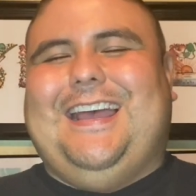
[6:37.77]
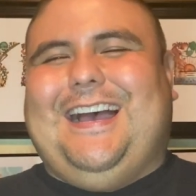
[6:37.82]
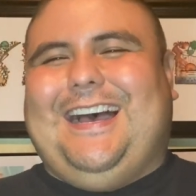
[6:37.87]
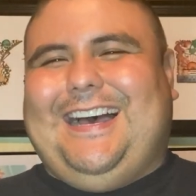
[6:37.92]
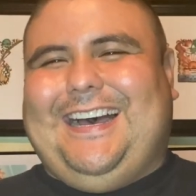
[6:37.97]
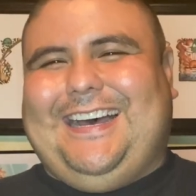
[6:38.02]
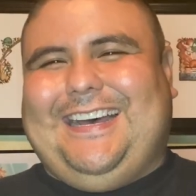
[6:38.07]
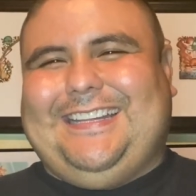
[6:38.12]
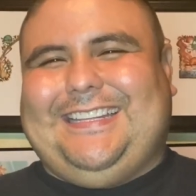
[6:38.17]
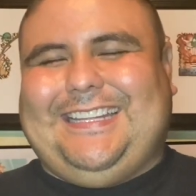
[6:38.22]

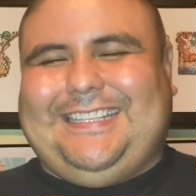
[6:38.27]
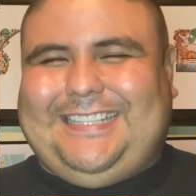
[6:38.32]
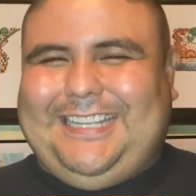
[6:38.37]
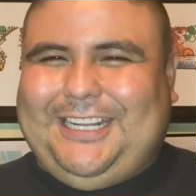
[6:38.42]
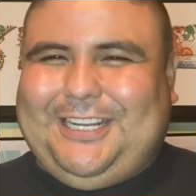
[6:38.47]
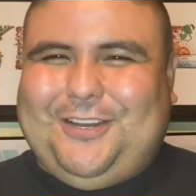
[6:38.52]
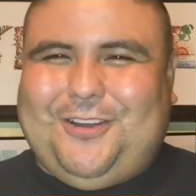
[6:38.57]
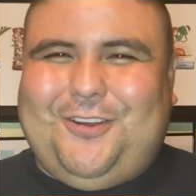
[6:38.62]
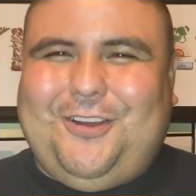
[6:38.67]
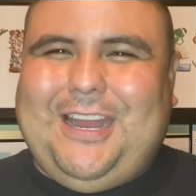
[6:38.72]
that they
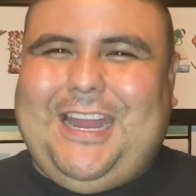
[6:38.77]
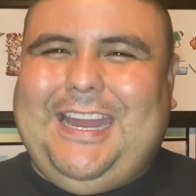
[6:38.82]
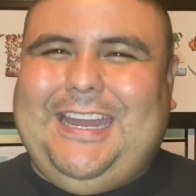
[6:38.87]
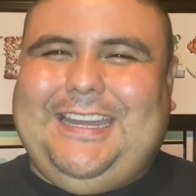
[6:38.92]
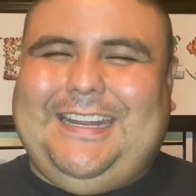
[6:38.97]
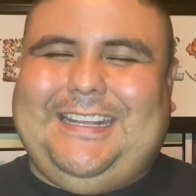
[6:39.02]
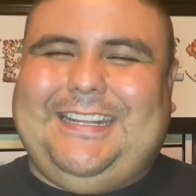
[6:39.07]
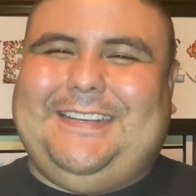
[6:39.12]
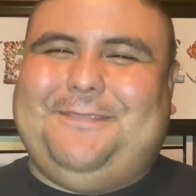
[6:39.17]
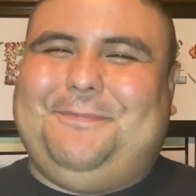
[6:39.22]

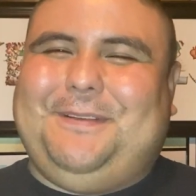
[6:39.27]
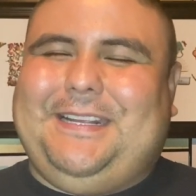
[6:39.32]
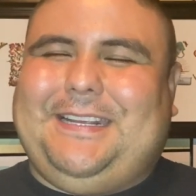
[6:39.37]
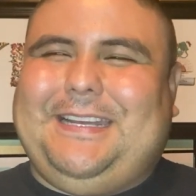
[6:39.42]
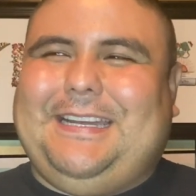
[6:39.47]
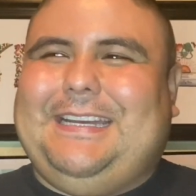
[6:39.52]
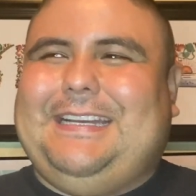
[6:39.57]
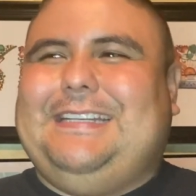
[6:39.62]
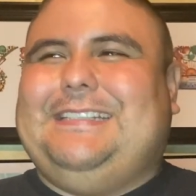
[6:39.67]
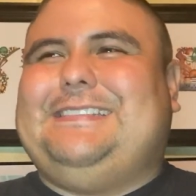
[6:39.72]
created,
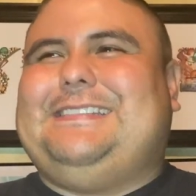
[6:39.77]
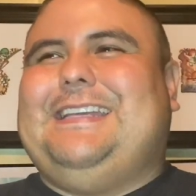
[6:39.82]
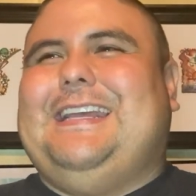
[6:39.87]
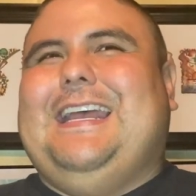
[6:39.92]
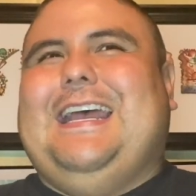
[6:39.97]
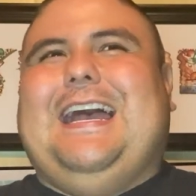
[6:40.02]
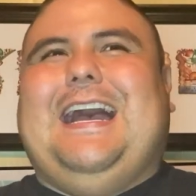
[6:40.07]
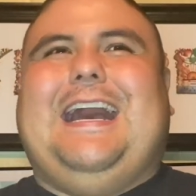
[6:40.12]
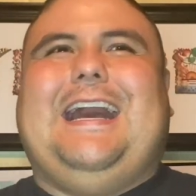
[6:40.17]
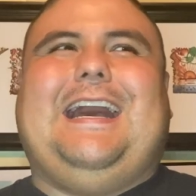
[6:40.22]
because
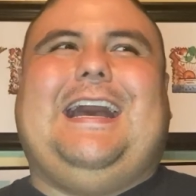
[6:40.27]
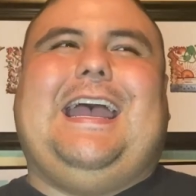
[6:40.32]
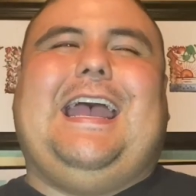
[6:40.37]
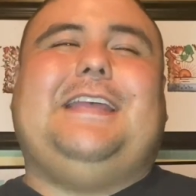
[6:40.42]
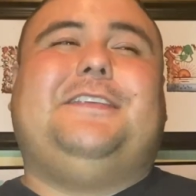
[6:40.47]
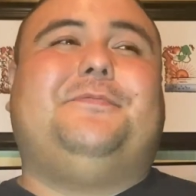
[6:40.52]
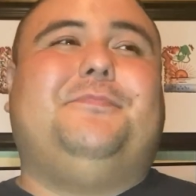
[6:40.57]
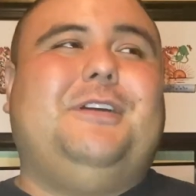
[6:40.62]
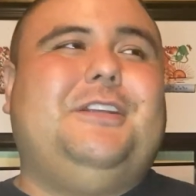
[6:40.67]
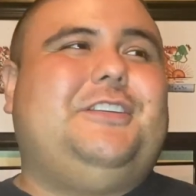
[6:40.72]

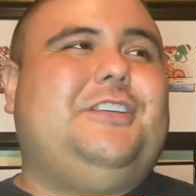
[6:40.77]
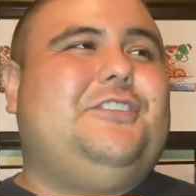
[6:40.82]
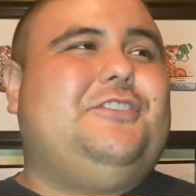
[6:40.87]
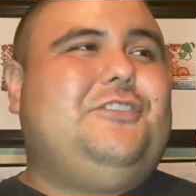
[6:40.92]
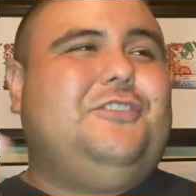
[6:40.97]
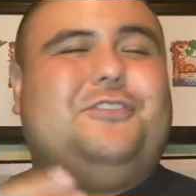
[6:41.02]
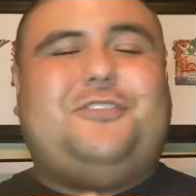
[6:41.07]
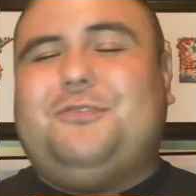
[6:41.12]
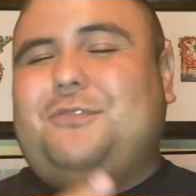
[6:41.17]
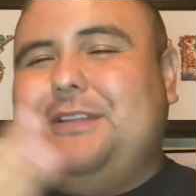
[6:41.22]
as much as
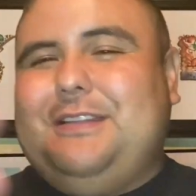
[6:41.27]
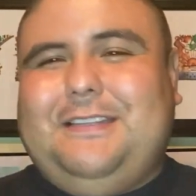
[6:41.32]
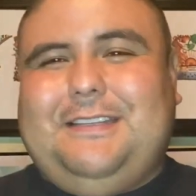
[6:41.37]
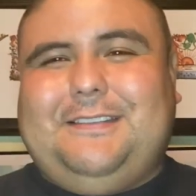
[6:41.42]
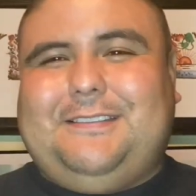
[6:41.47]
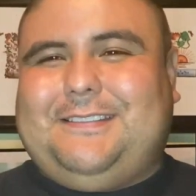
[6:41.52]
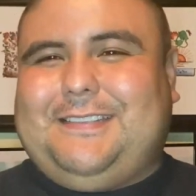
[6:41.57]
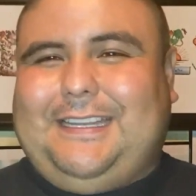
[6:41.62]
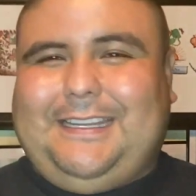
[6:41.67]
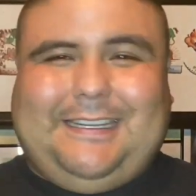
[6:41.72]
you're doing
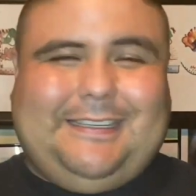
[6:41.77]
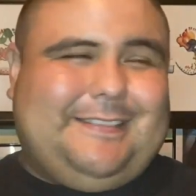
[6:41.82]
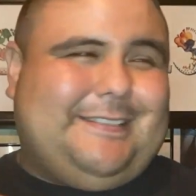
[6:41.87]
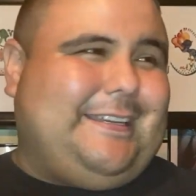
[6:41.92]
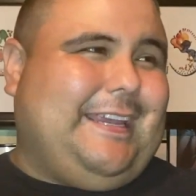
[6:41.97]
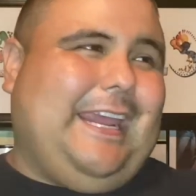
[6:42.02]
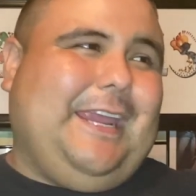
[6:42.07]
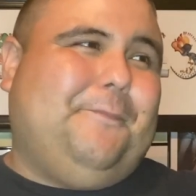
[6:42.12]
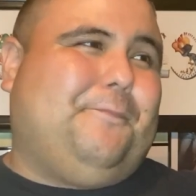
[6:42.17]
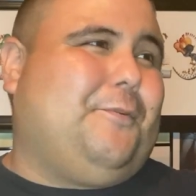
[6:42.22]
this like
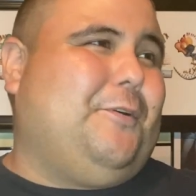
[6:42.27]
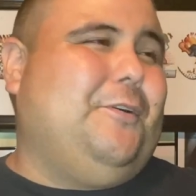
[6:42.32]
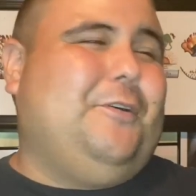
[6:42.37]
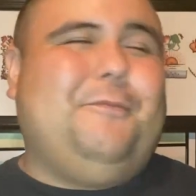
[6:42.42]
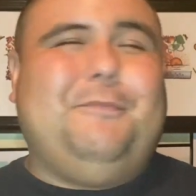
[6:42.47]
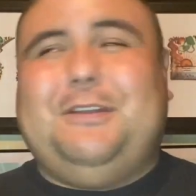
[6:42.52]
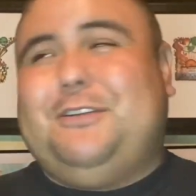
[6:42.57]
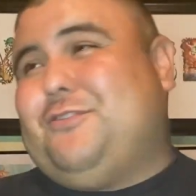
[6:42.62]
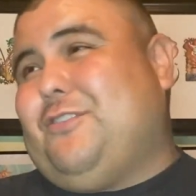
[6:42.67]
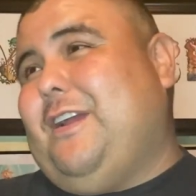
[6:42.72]
escape
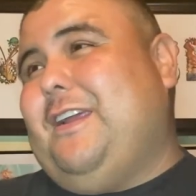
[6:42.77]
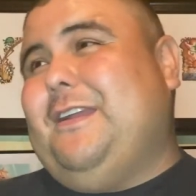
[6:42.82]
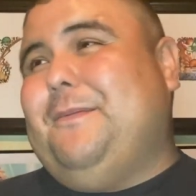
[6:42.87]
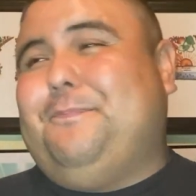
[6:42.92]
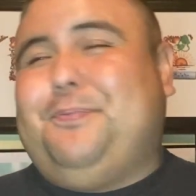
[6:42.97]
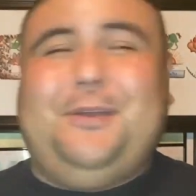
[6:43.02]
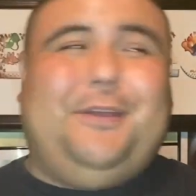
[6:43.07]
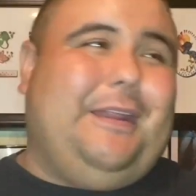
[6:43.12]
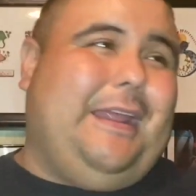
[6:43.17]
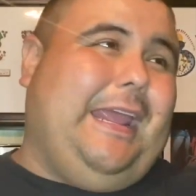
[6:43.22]
room and trying to
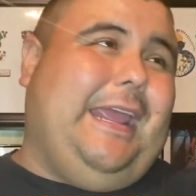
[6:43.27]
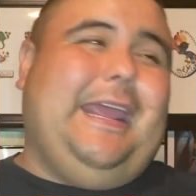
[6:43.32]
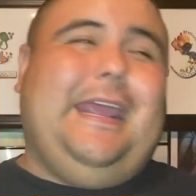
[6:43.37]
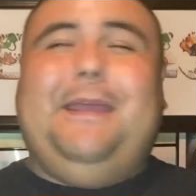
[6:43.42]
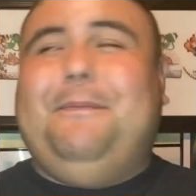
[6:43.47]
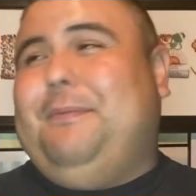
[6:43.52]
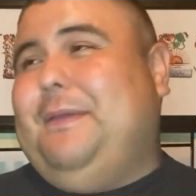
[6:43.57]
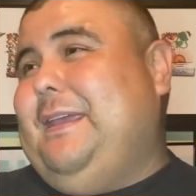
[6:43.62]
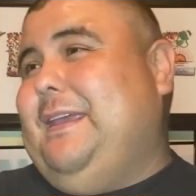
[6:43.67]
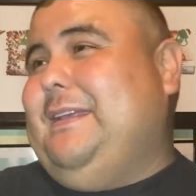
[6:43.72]
put A,
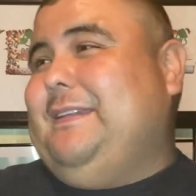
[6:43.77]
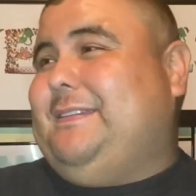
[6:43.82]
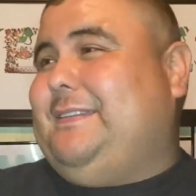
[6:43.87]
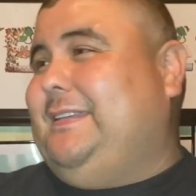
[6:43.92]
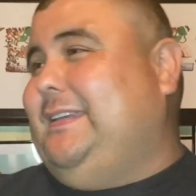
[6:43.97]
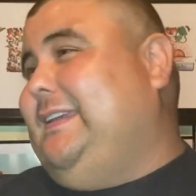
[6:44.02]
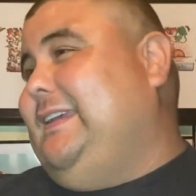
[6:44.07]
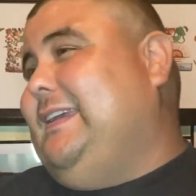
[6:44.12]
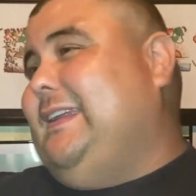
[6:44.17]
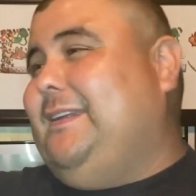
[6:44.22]
B, and
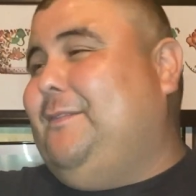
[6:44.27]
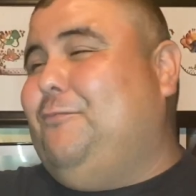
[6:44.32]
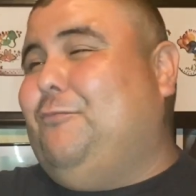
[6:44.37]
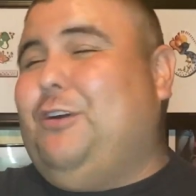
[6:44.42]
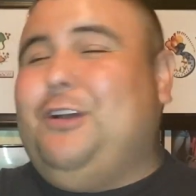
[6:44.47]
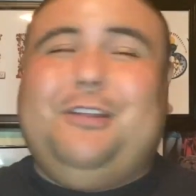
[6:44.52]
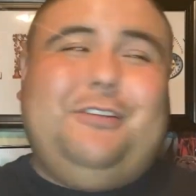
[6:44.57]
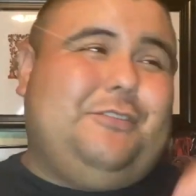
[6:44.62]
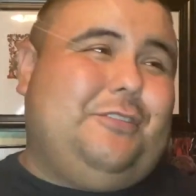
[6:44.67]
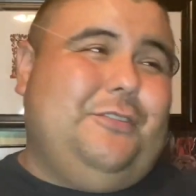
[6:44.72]
C and
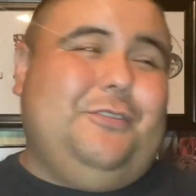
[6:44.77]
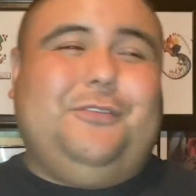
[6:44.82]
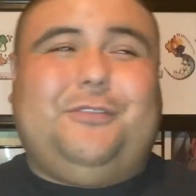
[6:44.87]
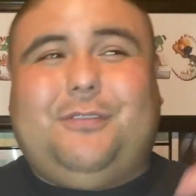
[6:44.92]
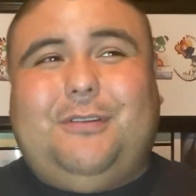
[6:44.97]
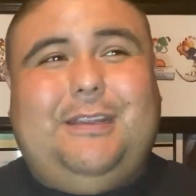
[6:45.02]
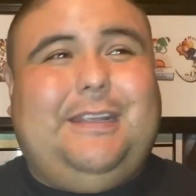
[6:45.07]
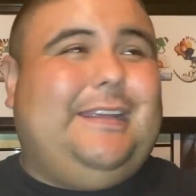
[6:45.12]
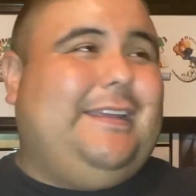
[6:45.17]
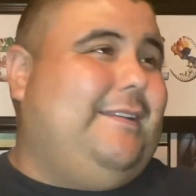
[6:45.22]
1, 2,
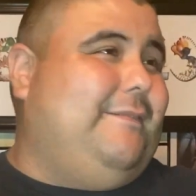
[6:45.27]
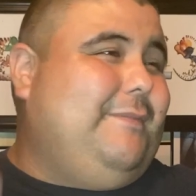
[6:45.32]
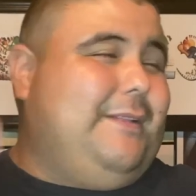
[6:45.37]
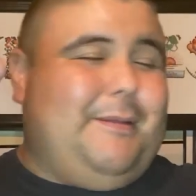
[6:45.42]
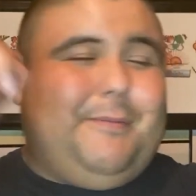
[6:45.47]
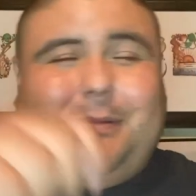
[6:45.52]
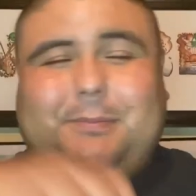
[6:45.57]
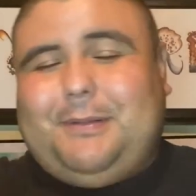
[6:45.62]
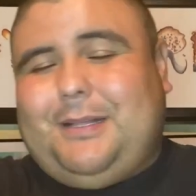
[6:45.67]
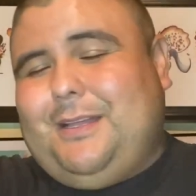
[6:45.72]
3 and blah,
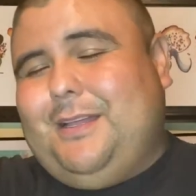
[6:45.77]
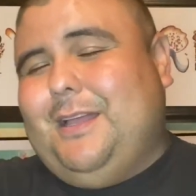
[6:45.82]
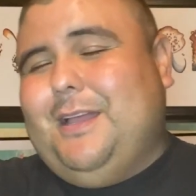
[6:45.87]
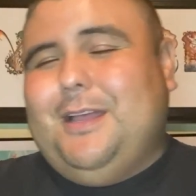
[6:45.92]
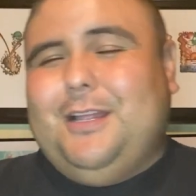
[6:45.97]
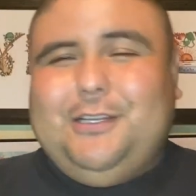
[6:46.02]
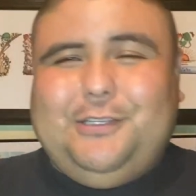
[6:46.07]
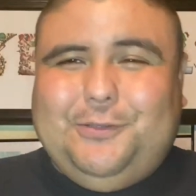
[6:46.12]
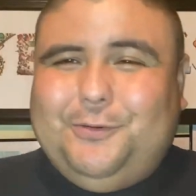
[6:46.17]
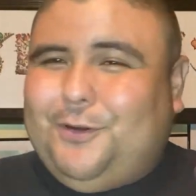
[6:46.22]
blah, blah,
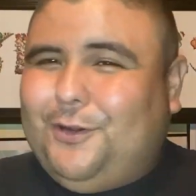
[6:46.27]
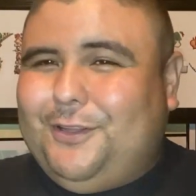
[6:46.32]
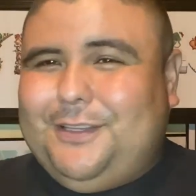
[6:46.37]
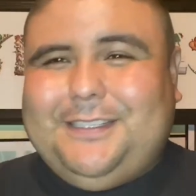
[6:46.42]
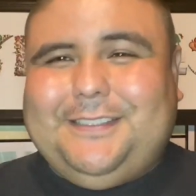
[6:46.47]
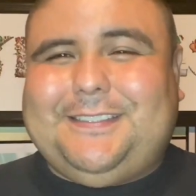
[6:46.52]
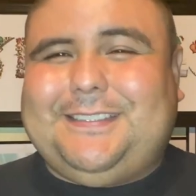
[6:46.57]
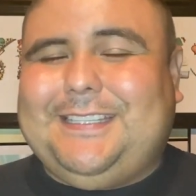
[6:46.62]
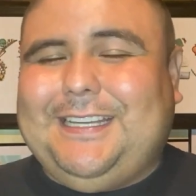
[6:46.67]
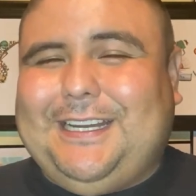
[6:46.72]
do all
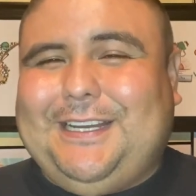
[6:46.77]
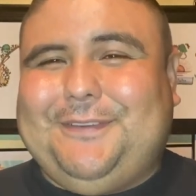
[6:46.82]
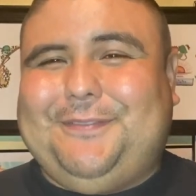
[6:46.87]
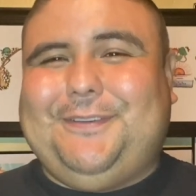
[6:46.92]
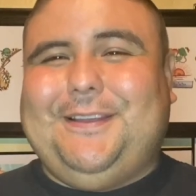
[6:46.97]
this stuff,